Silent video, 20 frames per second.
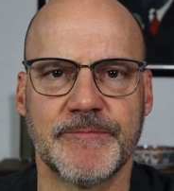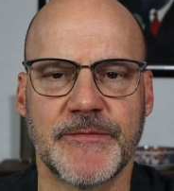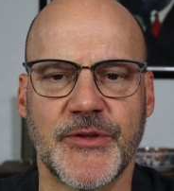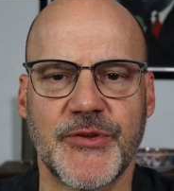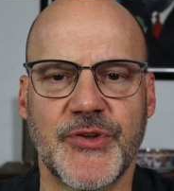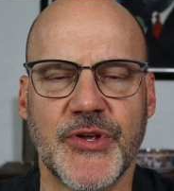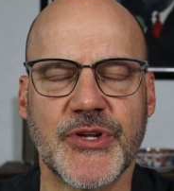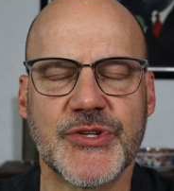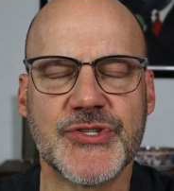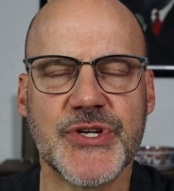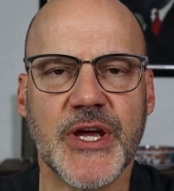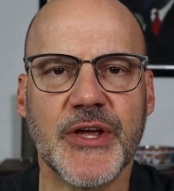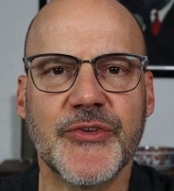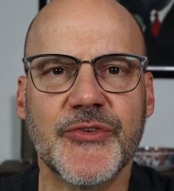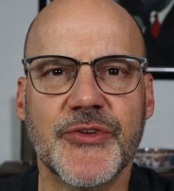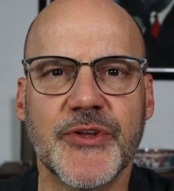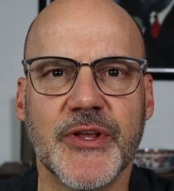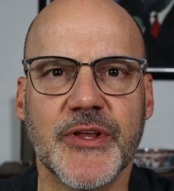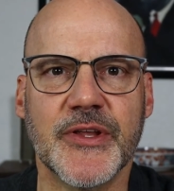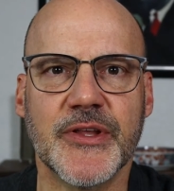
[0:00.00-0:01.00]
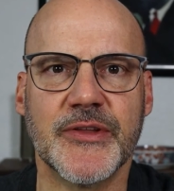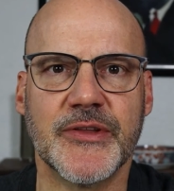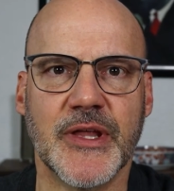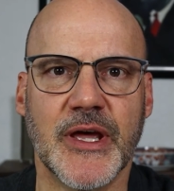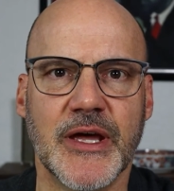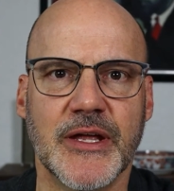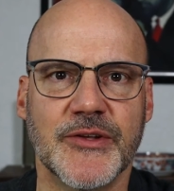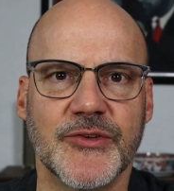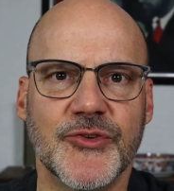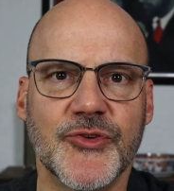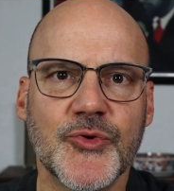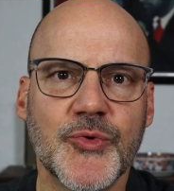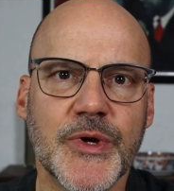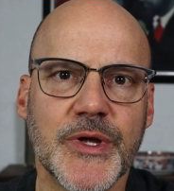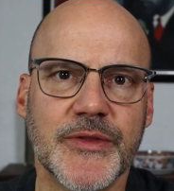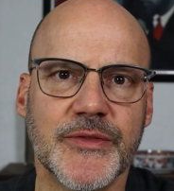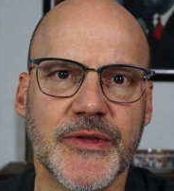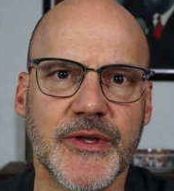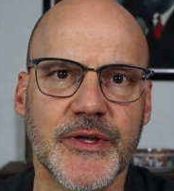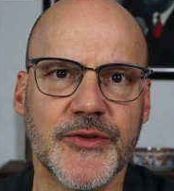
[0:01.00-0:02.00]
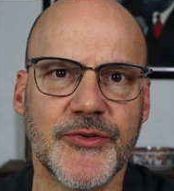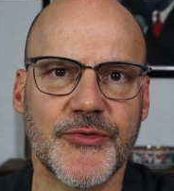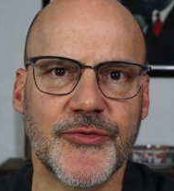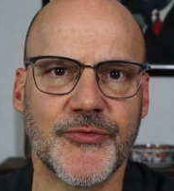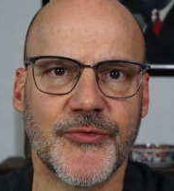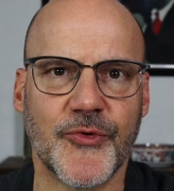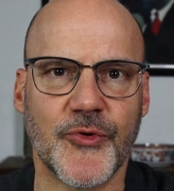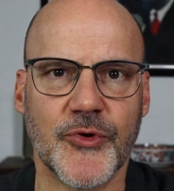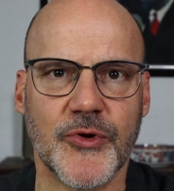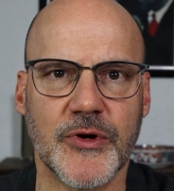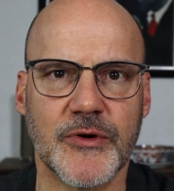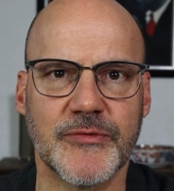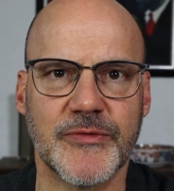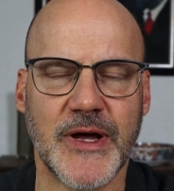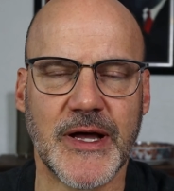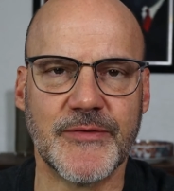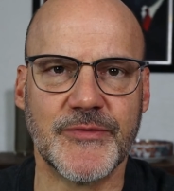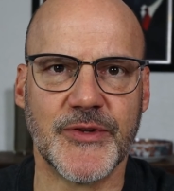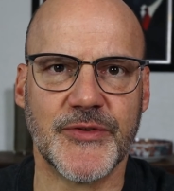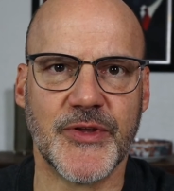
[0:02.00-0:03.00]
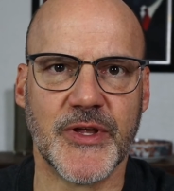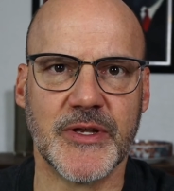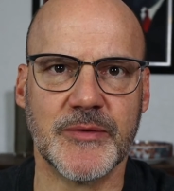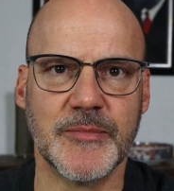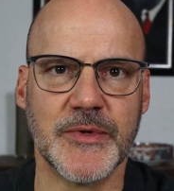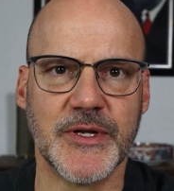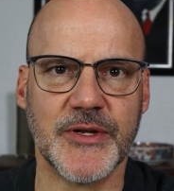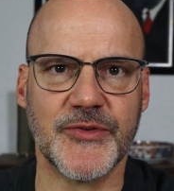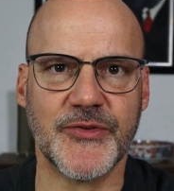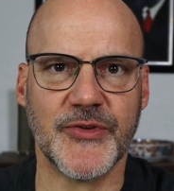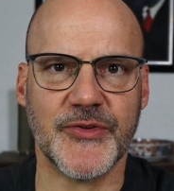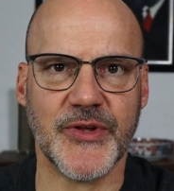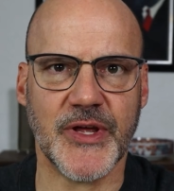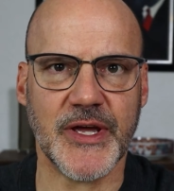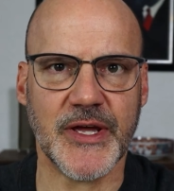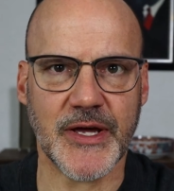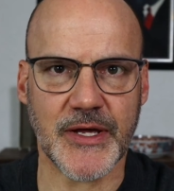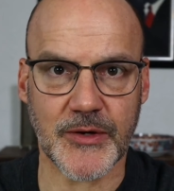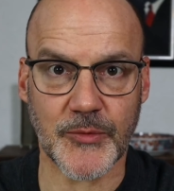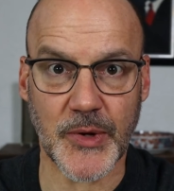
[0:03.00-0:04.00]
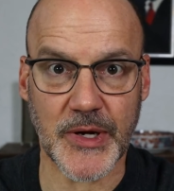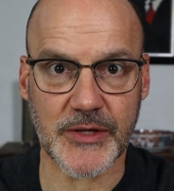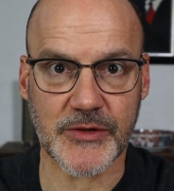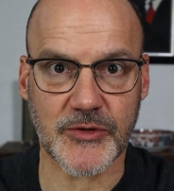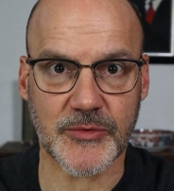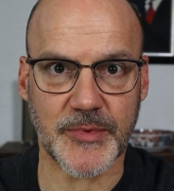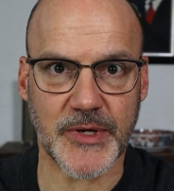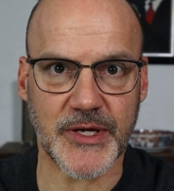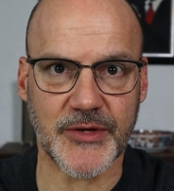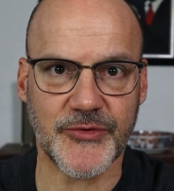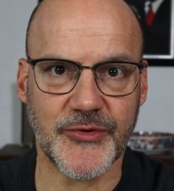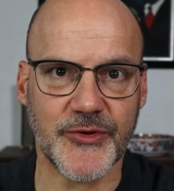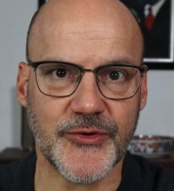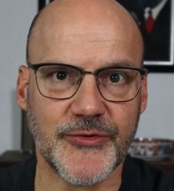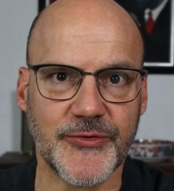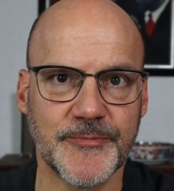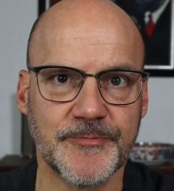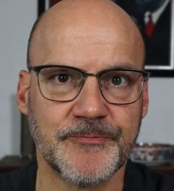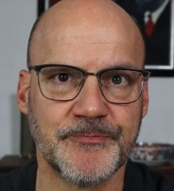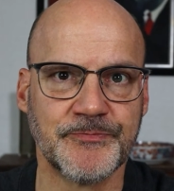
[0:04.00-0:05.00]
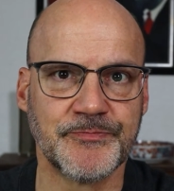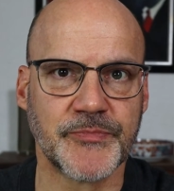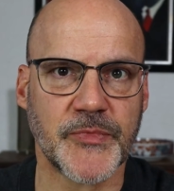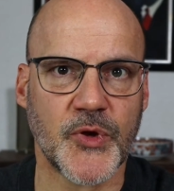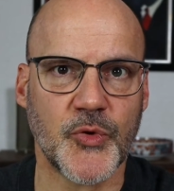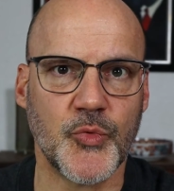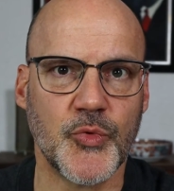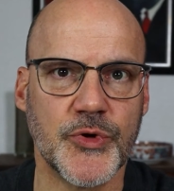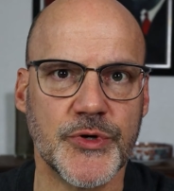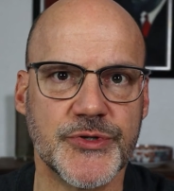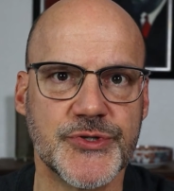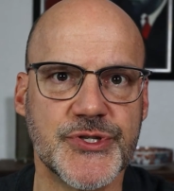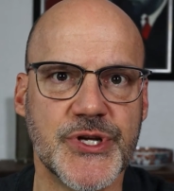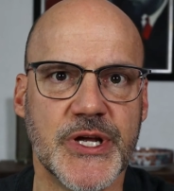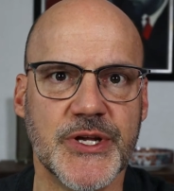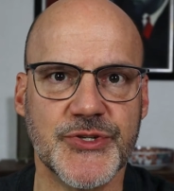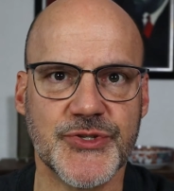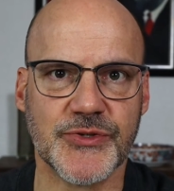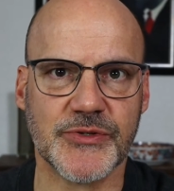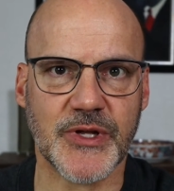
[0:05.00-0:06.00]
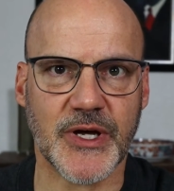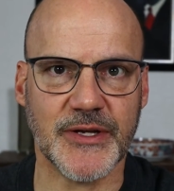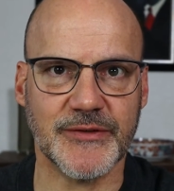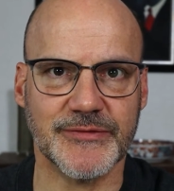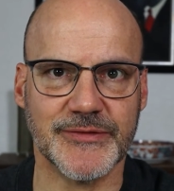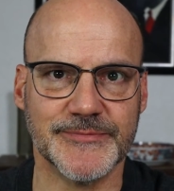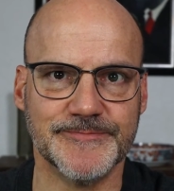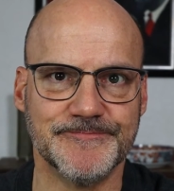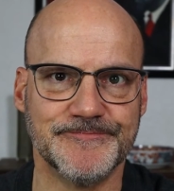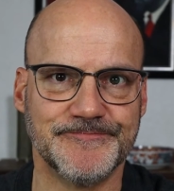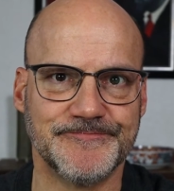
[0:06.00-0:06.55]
suggested that doing this for 5 to 10 minutes a day on a regular basis would change your life.